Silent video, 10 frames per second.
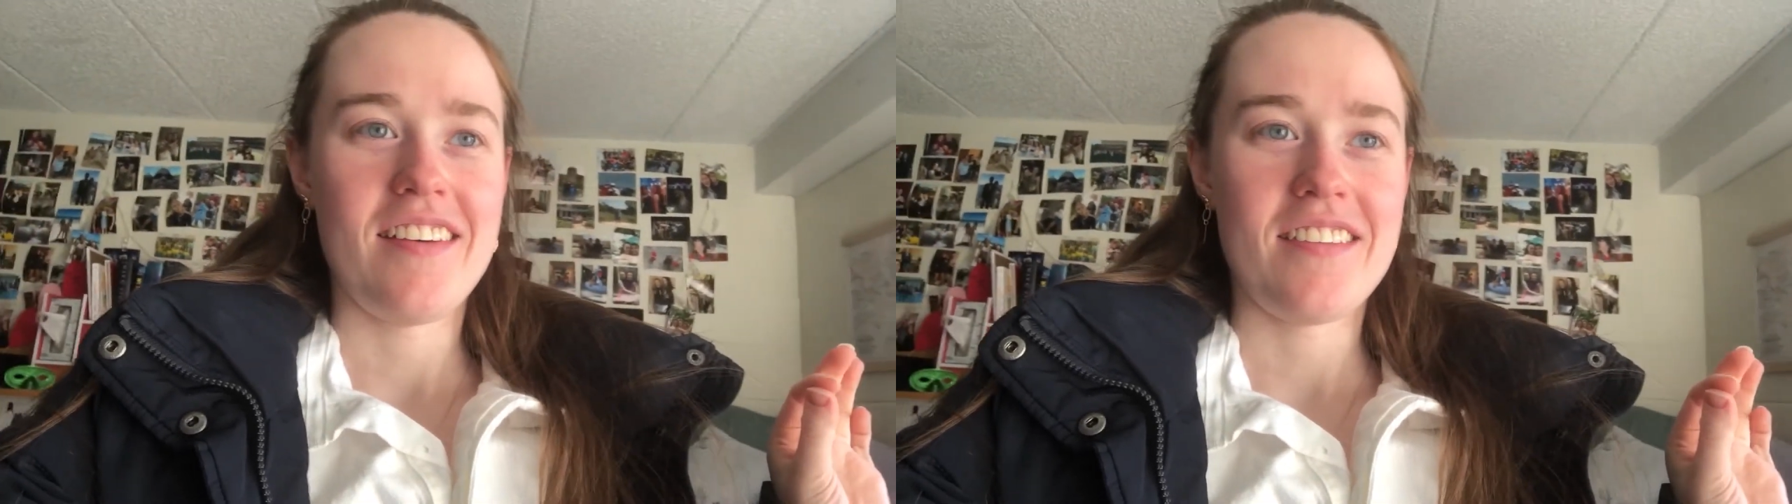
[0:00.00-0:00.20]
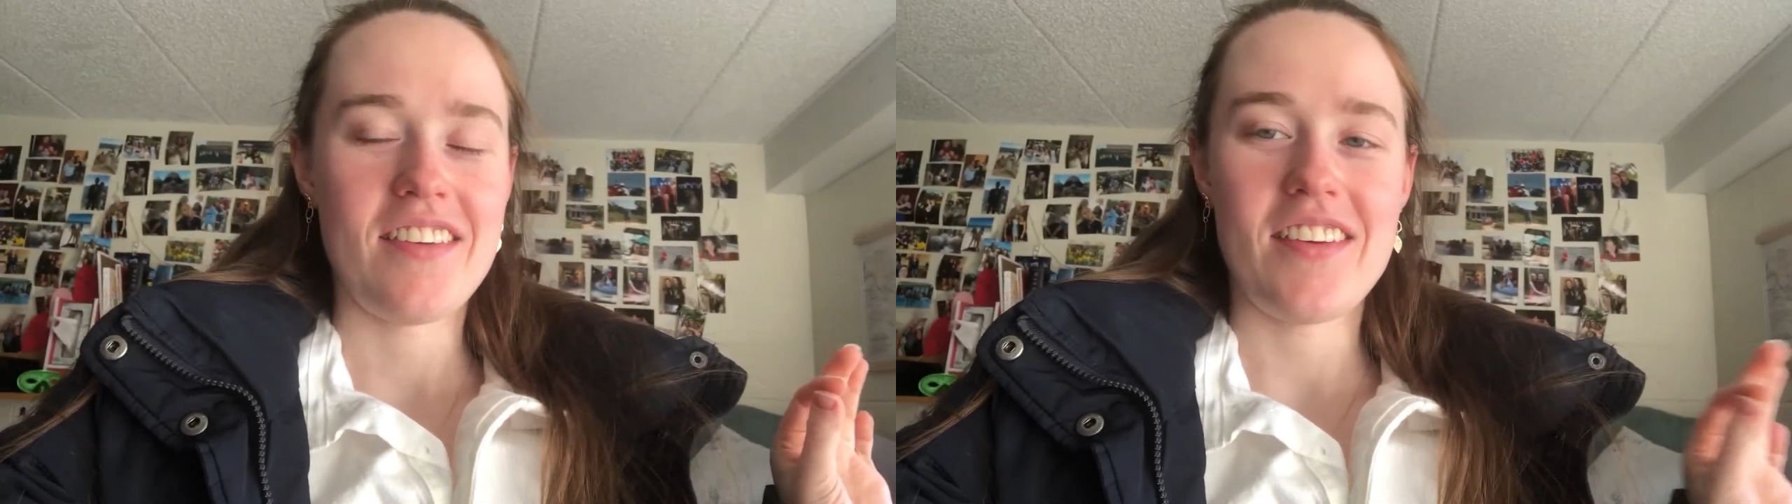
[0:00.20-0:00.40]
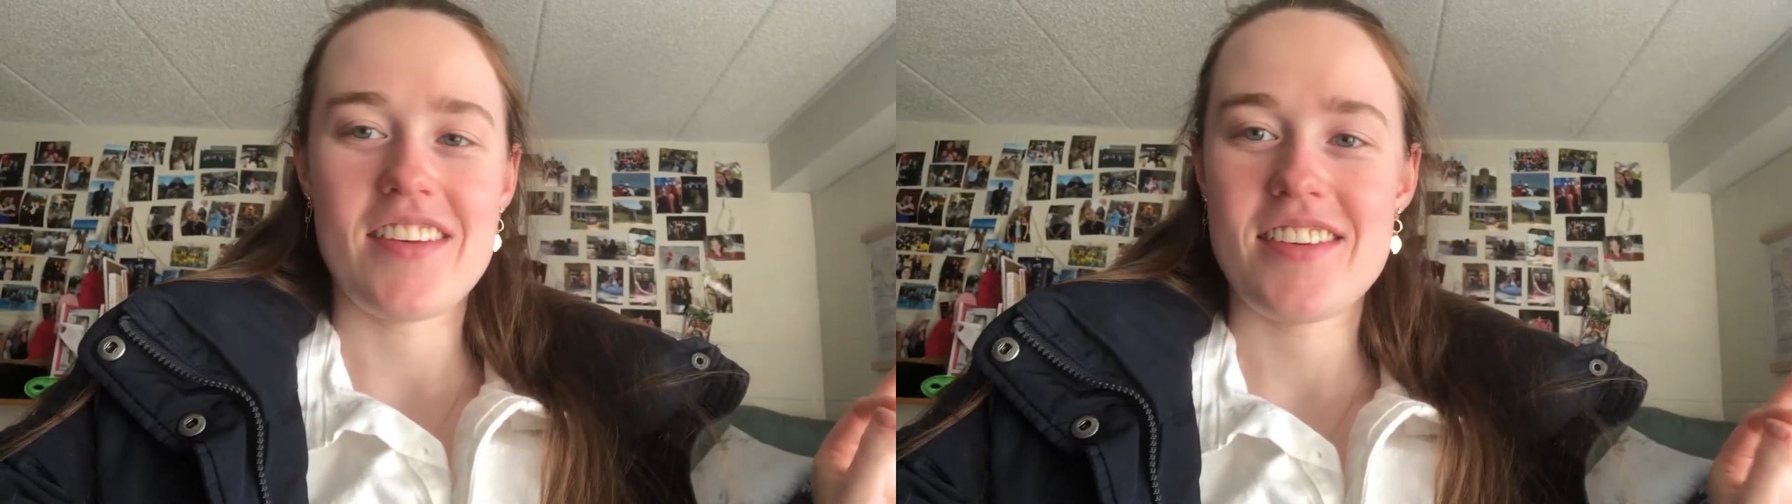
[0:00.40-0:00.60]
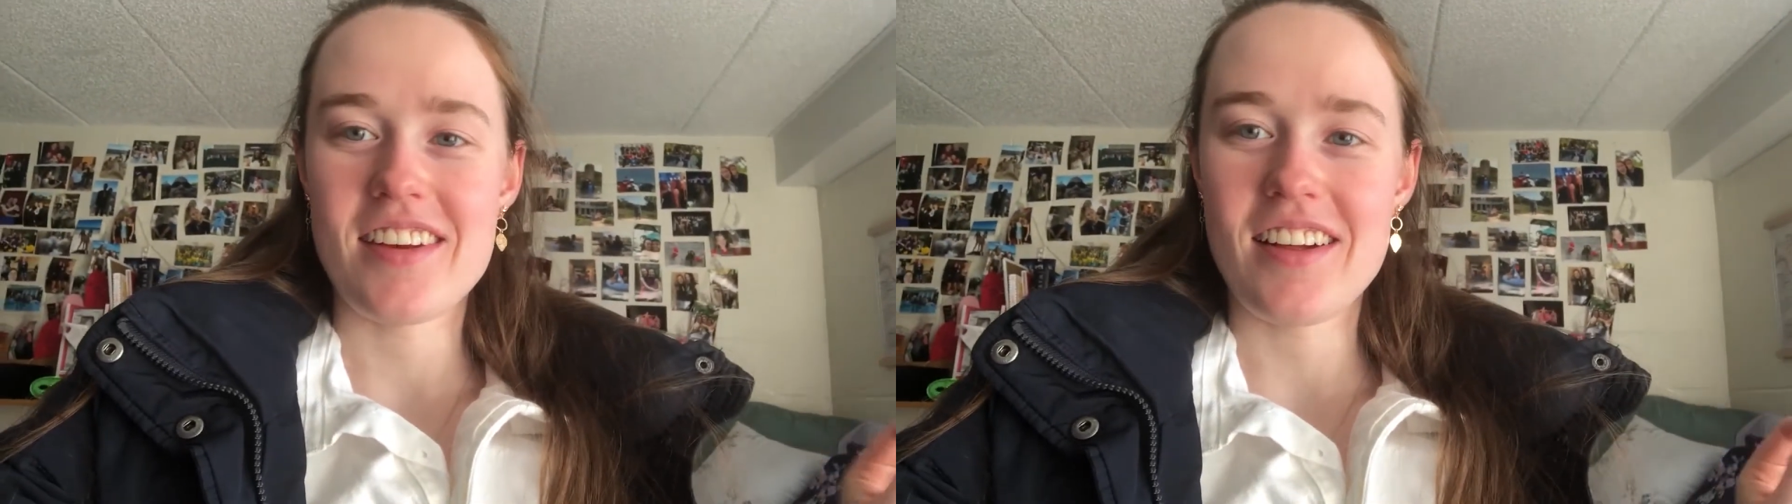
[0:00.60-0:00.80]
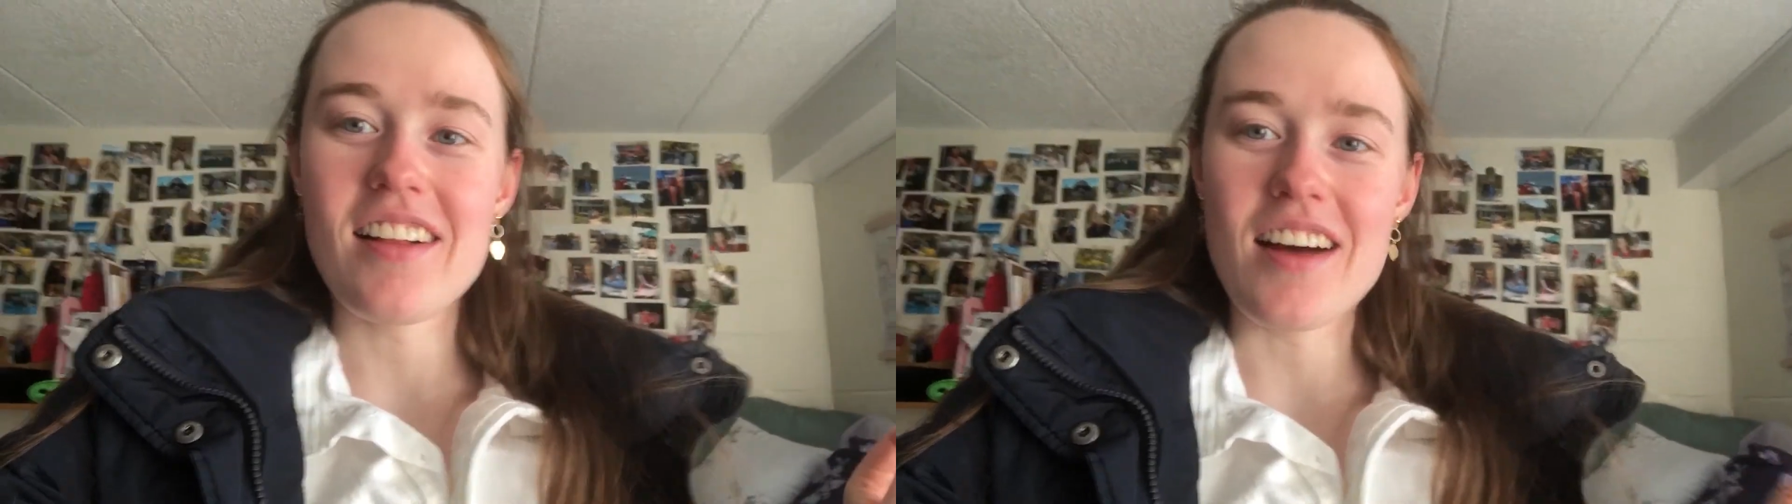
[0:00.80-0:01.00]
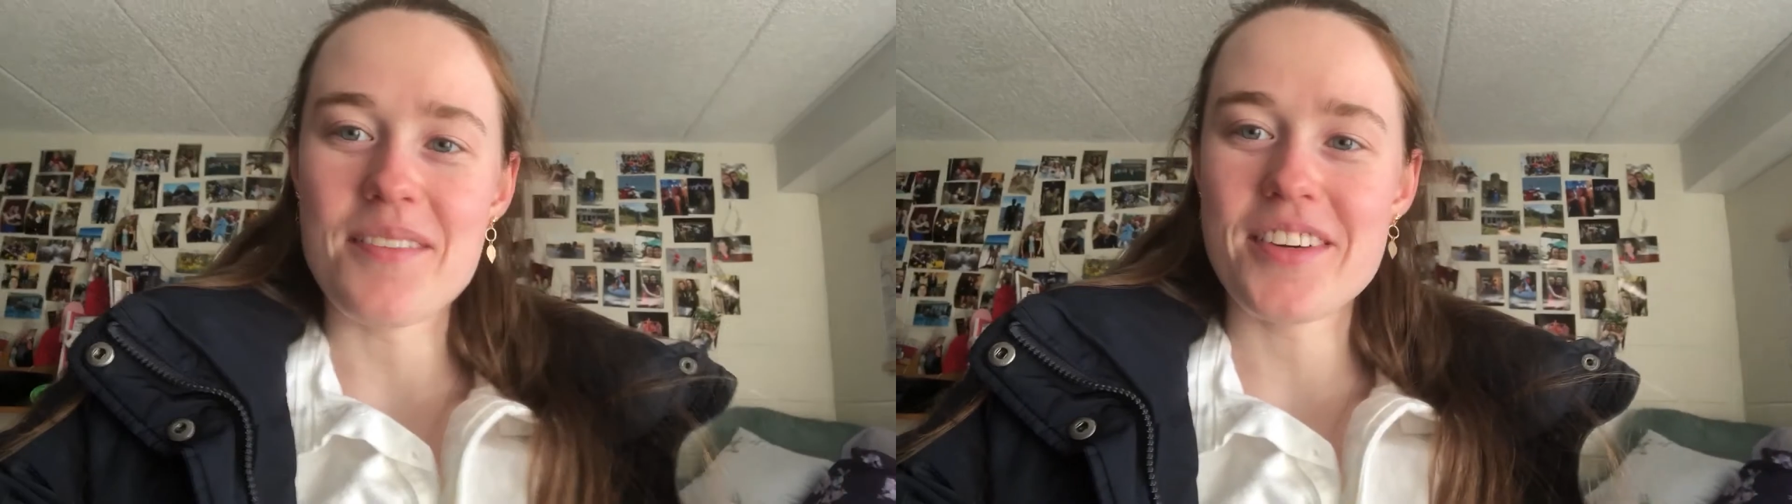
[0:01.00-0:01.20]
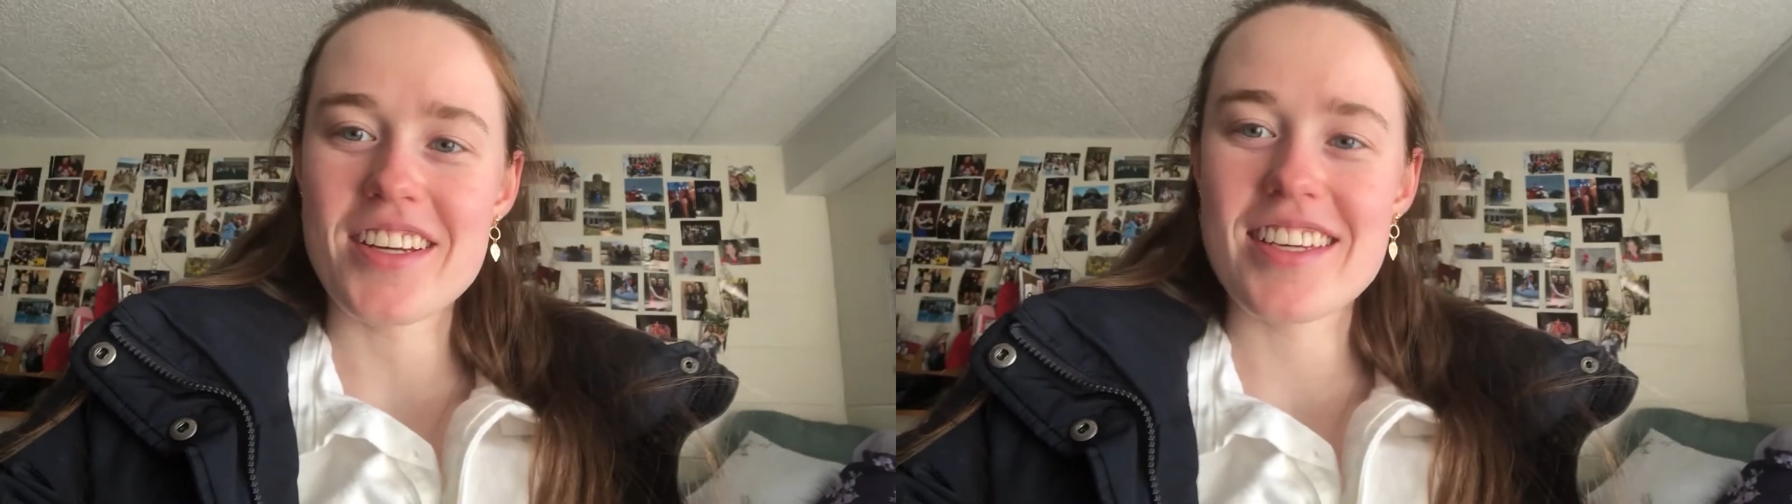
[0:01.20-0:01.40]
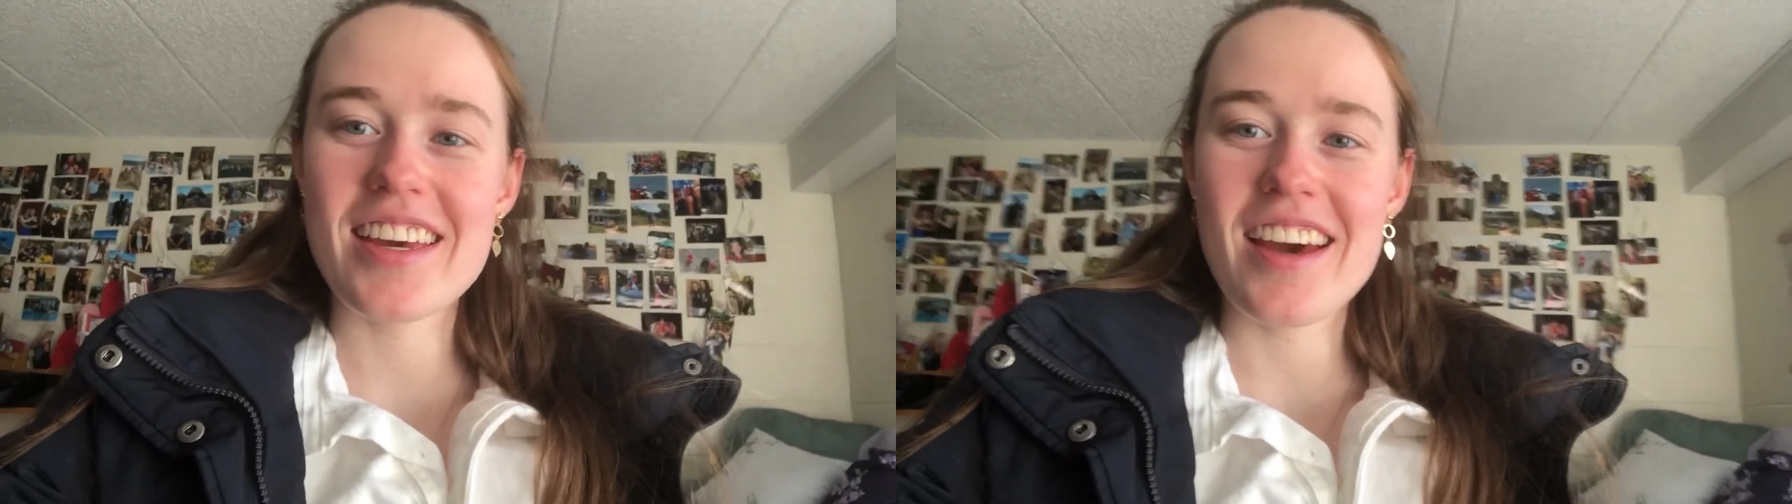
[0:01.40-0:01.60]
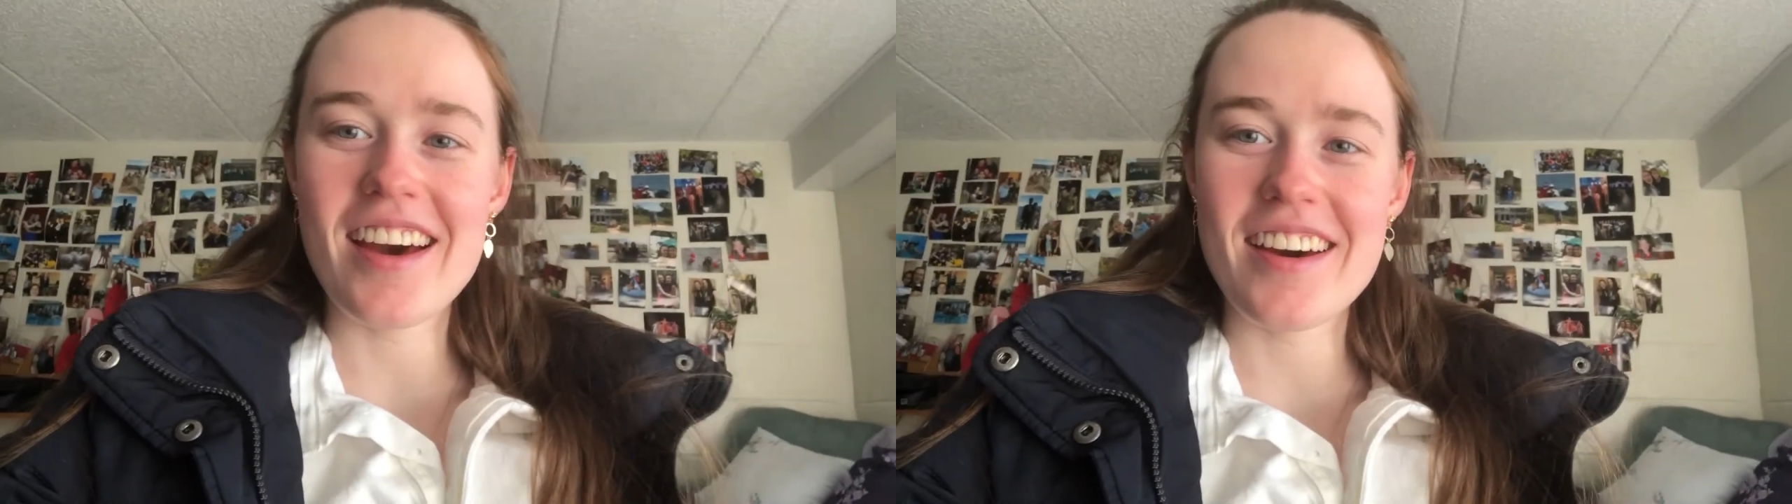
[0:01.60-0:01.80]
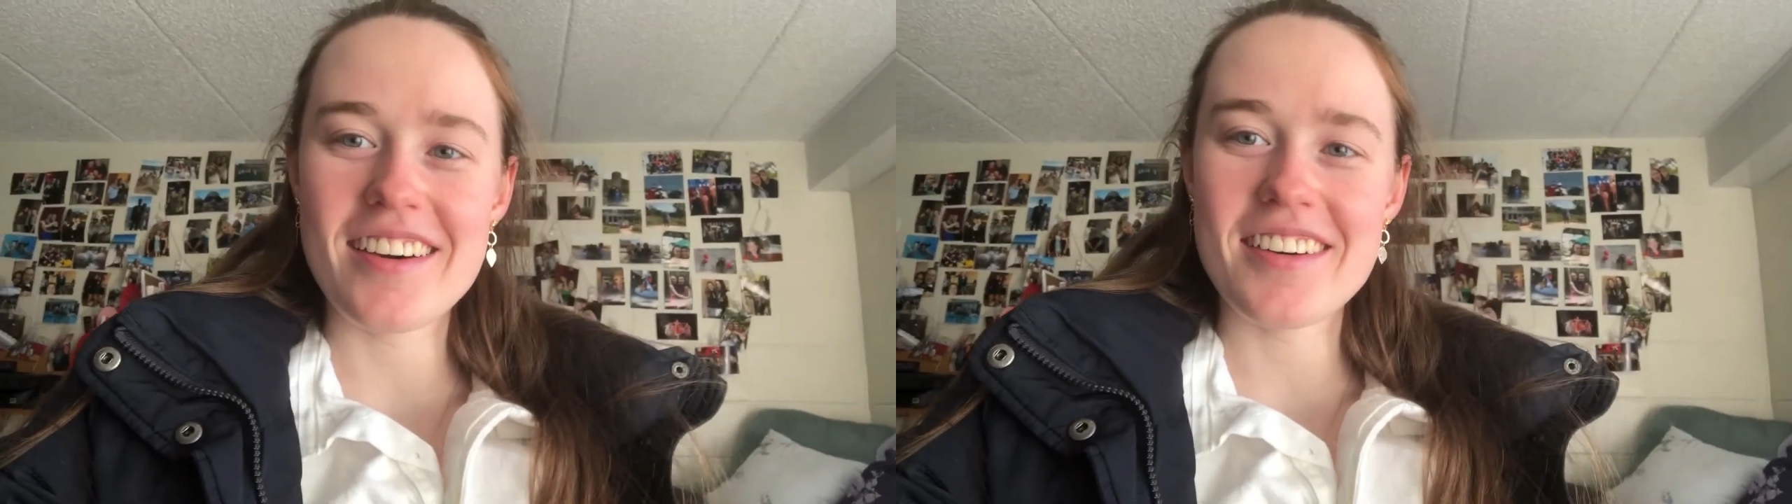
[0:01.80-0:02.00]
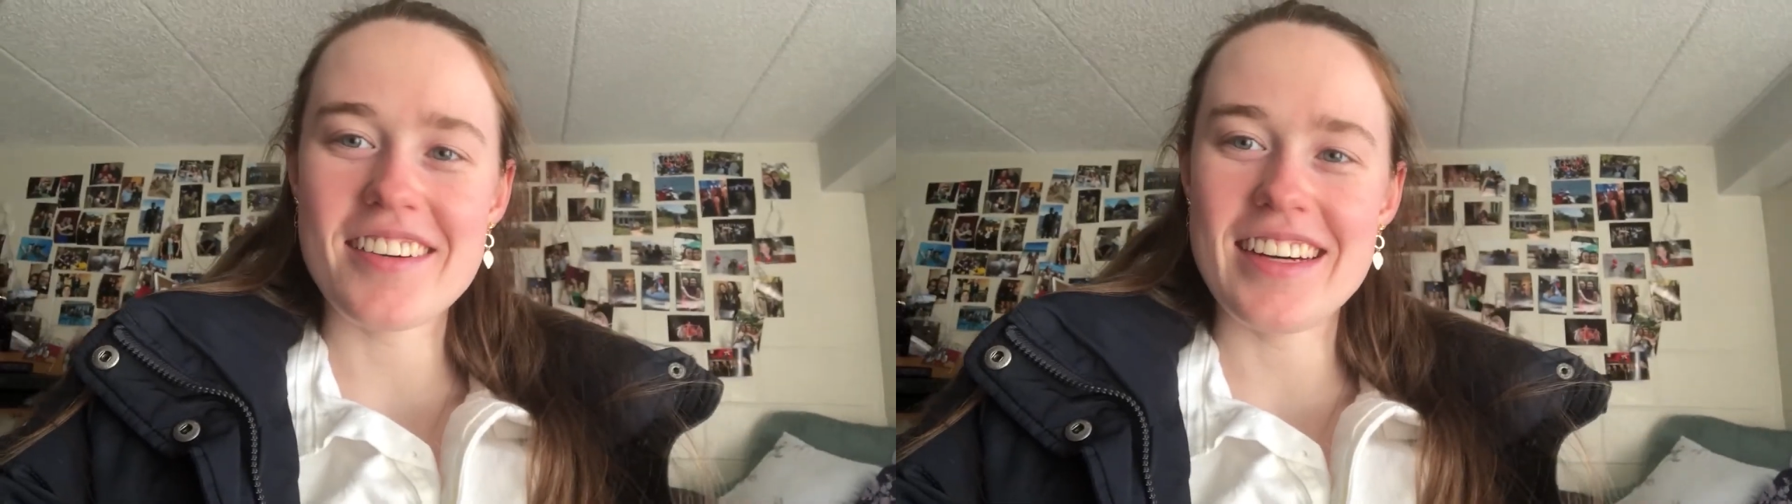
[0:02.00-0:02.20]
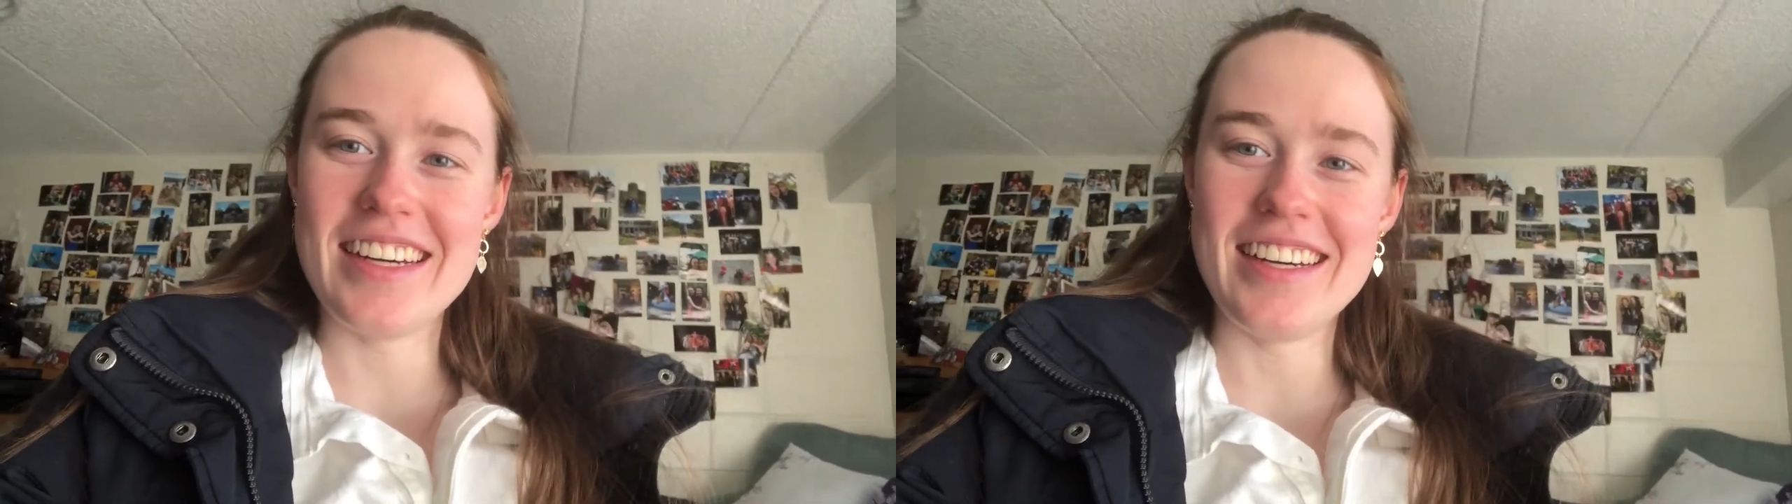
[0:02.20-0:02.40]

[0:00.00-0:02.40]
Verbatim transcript: So there's still a lot more to go.